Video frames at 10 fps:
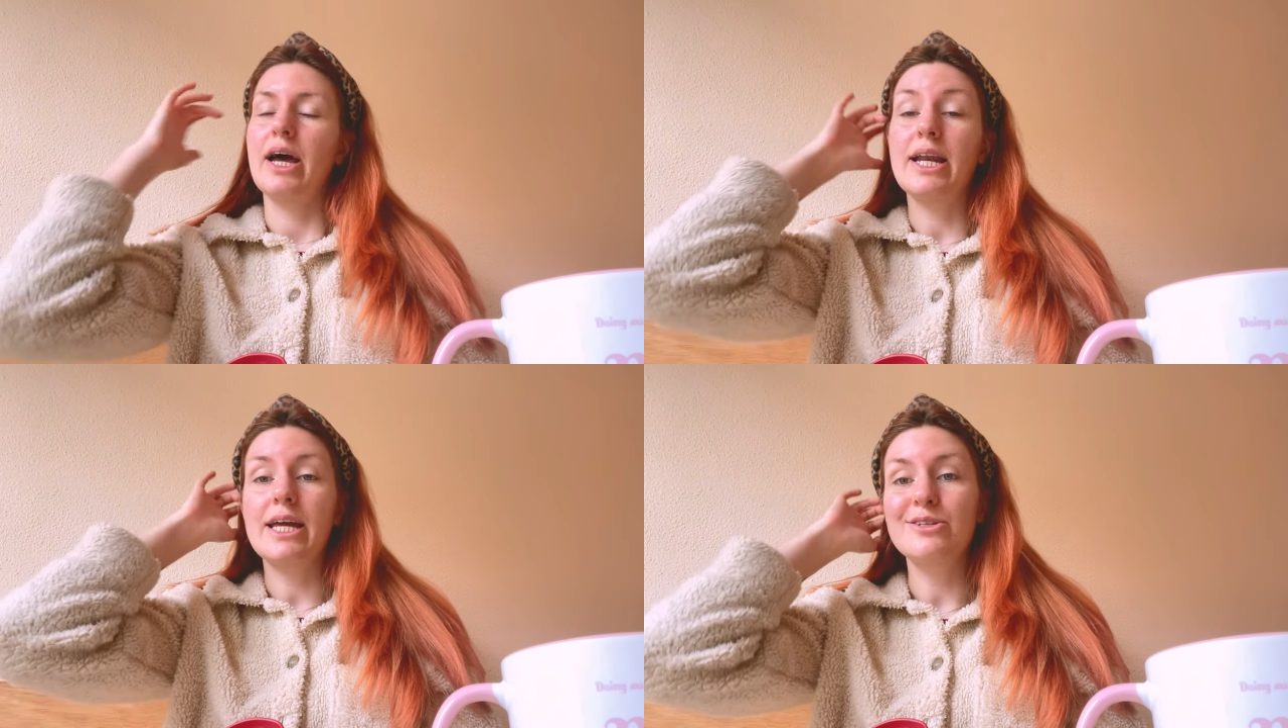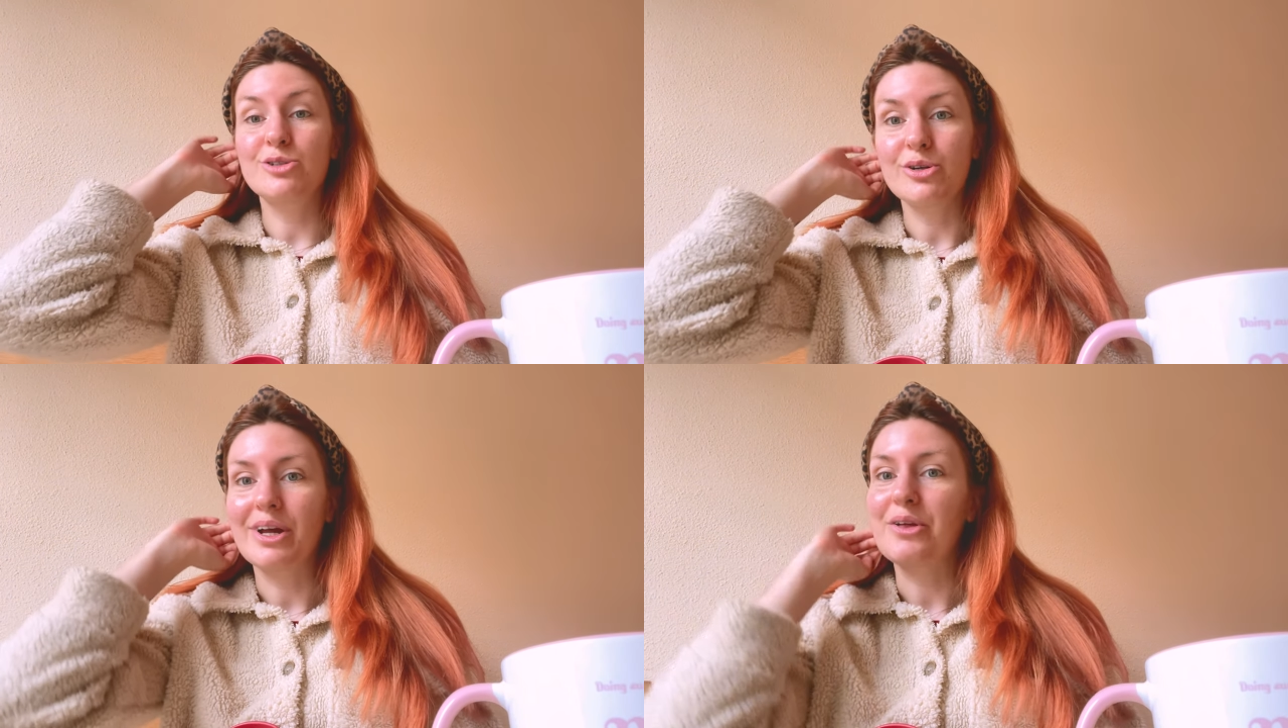he's
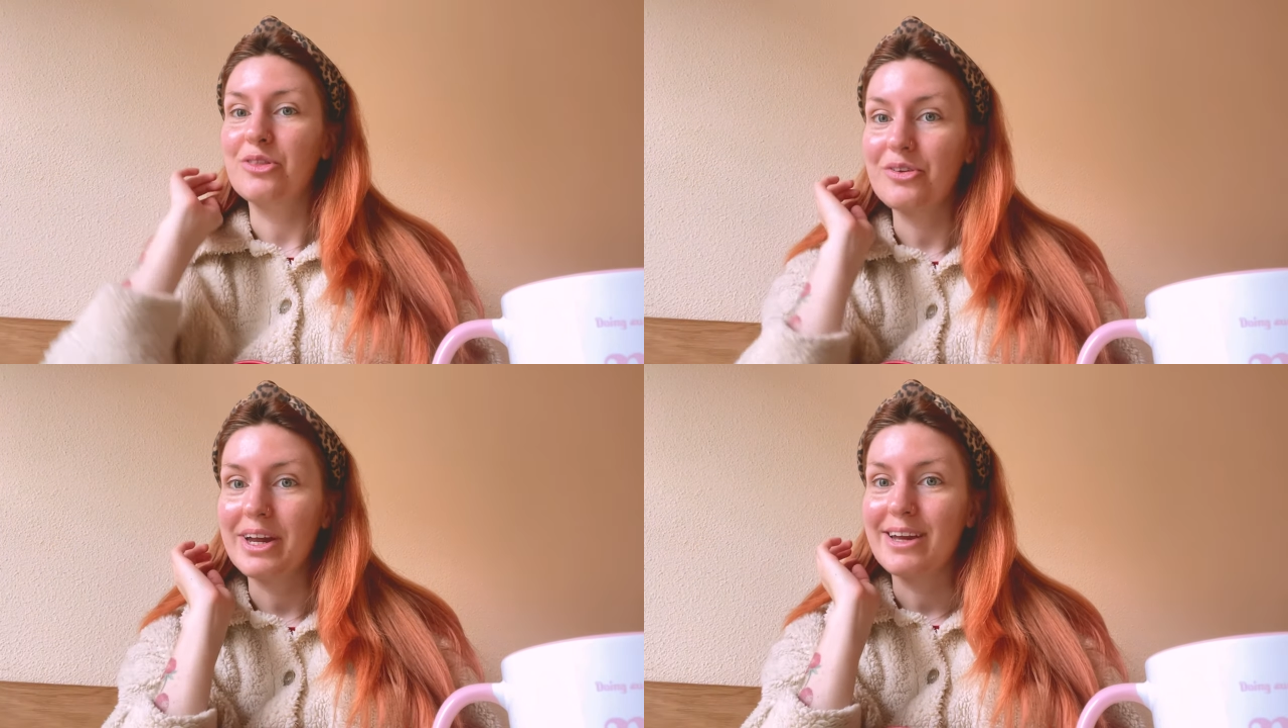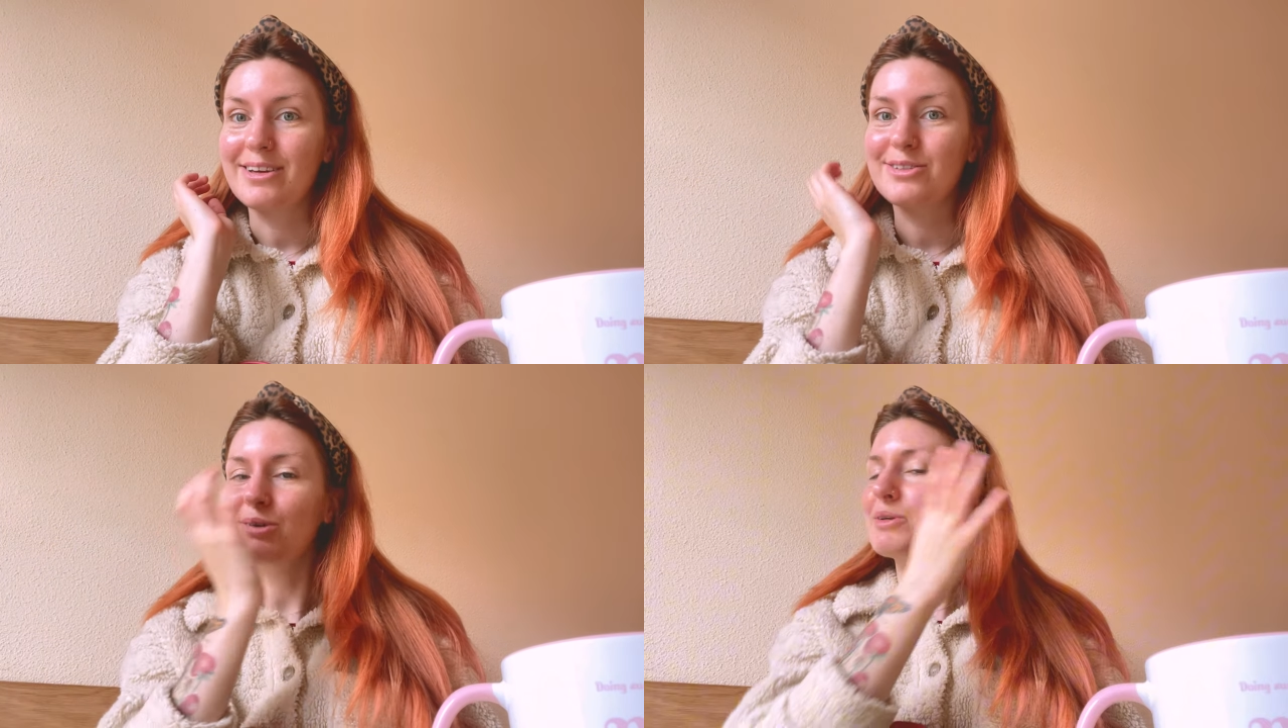turning 3,
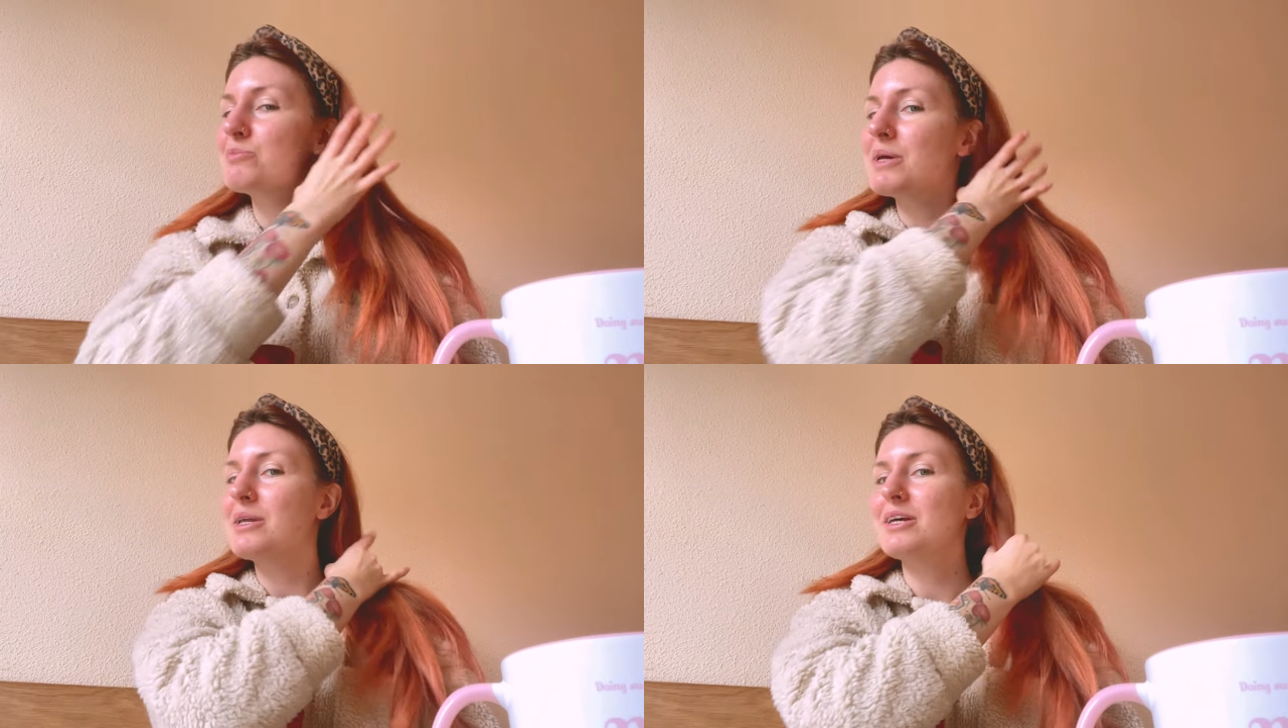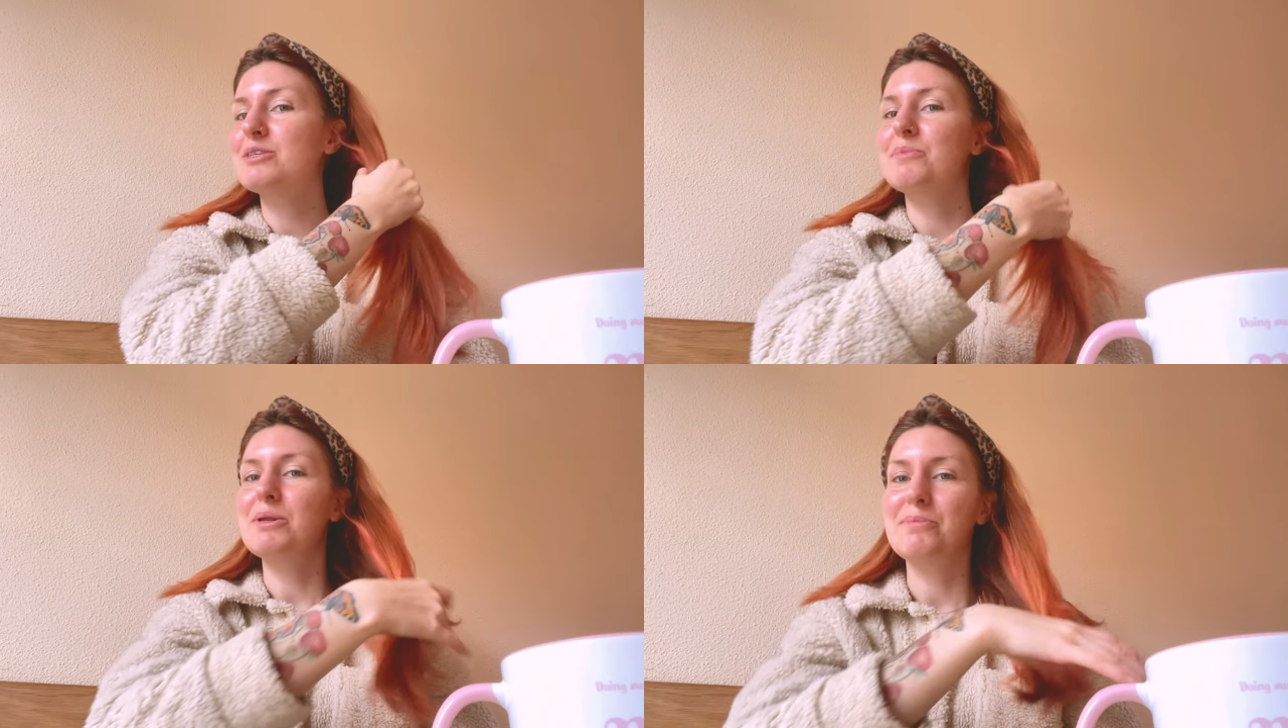so it's been
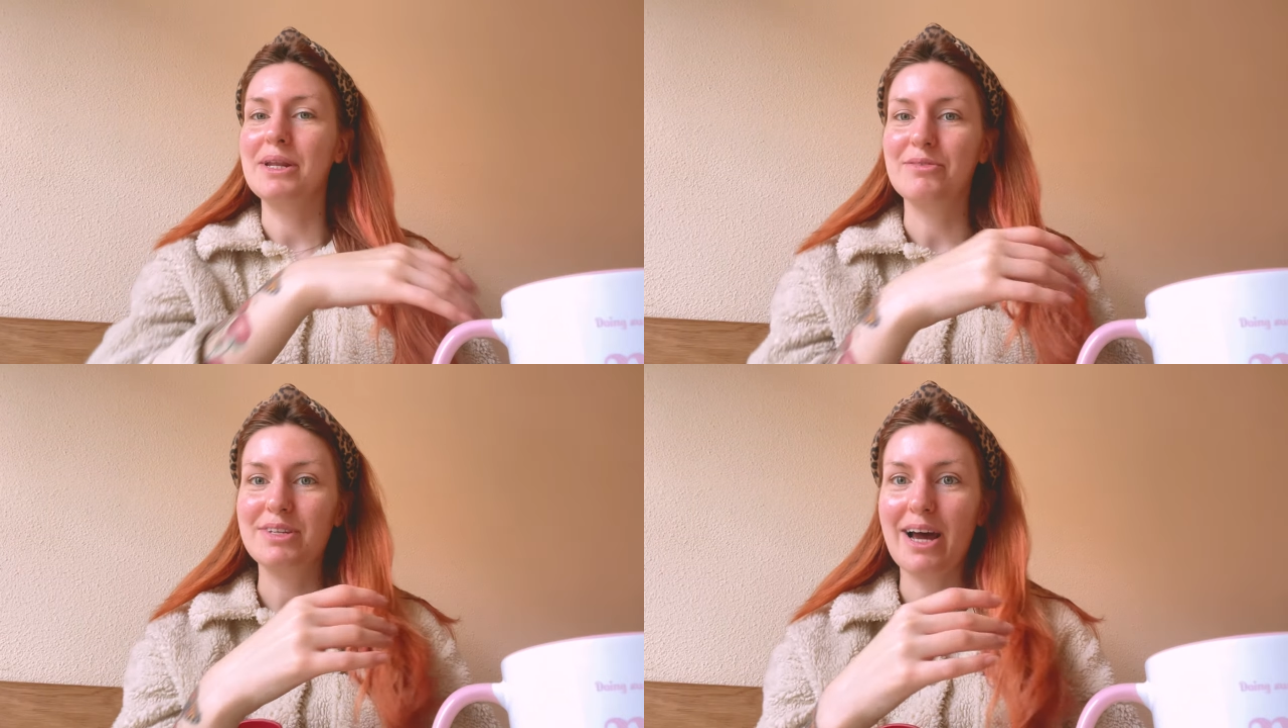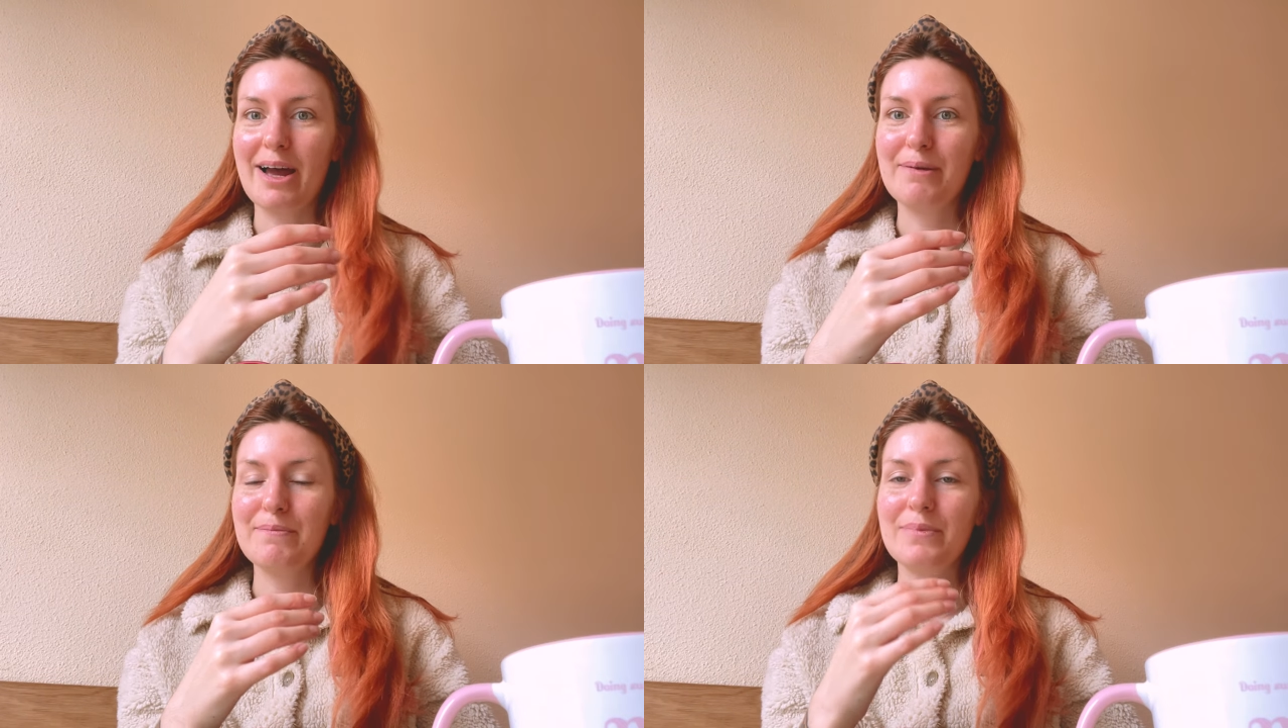a bit of
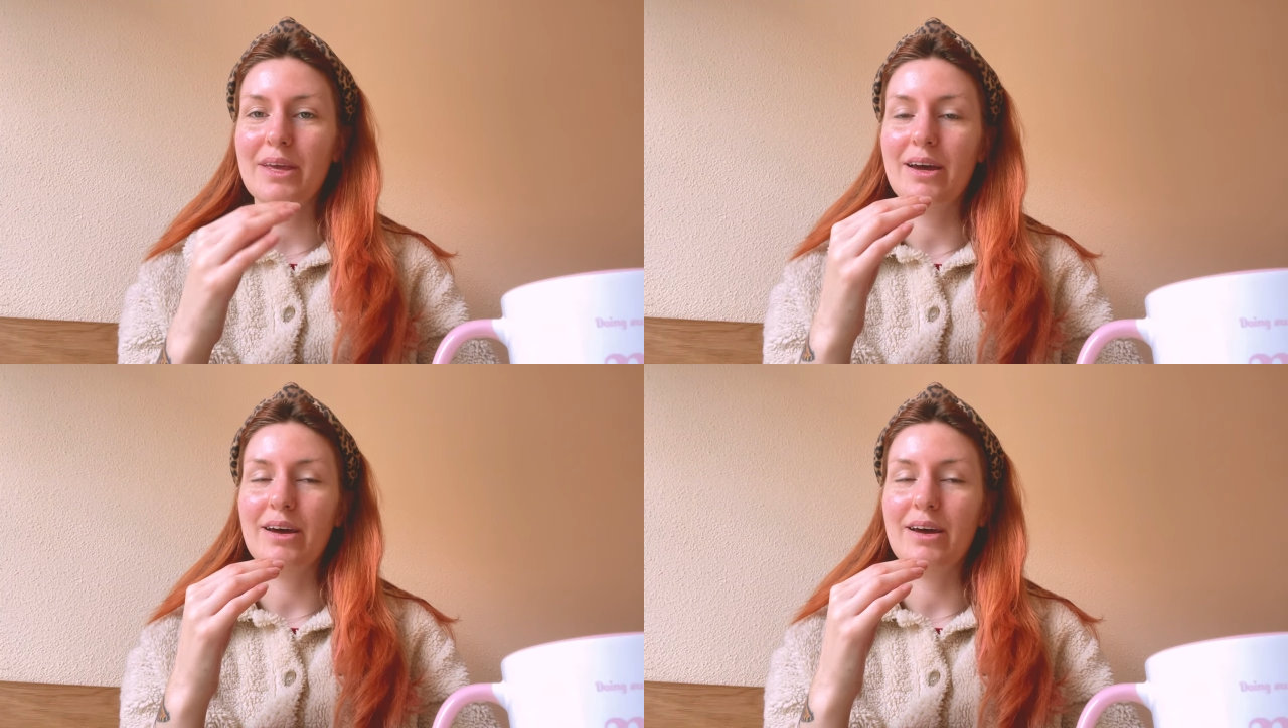time.